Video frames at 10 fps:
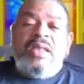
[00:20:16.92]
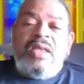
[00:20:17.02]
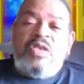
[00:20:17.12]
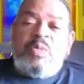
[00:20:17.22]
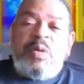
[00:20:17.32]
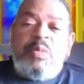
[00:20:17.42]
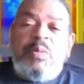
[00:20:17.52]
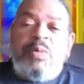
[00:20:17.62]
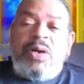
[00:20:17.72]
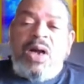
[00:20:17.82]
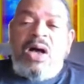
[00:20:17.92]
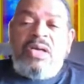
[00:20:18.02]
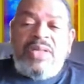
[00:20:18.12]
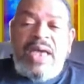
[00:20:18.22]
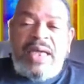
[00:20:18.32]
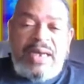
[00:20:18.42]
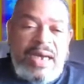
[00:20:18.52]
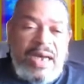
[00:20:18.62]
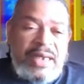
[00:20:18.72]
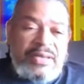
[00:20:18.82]
These people were called the
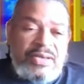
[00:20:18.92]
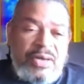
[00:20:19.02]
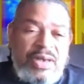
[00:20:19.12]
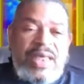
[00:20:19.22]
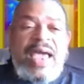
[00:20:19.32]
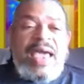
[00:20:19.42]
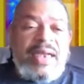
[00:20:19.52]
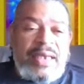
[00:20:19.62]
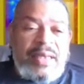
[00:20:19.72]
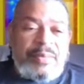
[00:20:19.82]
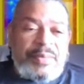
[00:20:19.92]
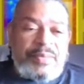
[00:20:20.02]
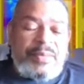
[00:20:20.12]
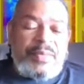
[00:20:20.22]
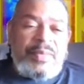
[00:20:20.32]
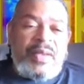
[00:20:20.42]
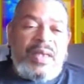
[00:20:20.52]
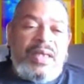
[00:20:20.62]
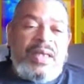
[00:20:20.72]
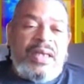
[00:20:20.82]
Anakites or the Anakim.
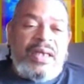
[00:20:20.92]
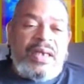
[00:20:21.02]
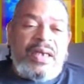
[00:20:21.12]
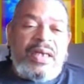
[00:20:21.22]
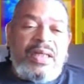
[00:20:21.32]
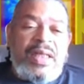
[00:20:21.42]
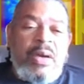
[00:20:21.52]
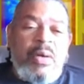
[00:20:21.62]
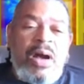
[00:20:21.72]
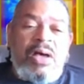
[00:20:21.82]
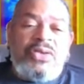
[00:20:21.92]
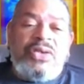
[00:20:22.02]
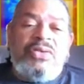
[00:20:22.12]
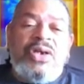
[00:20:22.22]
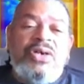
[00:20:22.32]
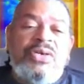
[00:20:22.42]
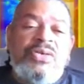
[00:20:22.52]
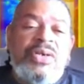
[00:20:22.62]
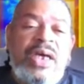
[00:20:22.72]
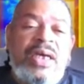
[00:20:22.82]
Uh, they were also
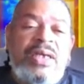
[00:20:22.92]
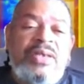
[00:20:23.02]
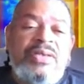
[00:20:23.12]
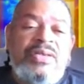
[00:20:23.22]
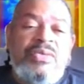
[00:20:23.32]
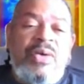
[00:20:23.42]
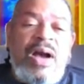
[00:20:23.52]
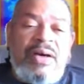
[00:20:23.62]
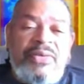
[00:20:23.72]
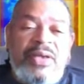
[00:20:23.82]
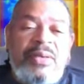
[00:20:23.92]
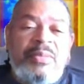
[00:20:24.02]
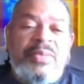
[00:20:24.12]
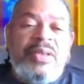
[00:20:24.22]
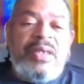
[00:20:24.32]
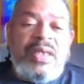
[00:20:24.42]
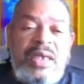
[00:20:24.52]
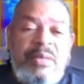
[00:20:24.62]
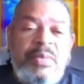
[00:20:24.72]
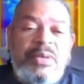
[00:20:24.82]
known as the Raphim, the
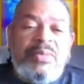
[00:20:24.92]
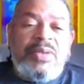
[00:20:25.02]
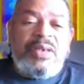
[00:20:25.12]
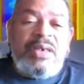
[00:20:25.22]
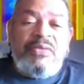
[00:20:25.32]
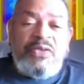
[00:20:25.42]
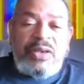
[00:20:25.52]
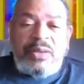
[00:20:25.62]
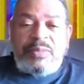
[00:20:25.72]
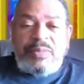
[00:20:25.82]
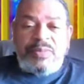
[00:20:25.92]
Emim, the Nephilim.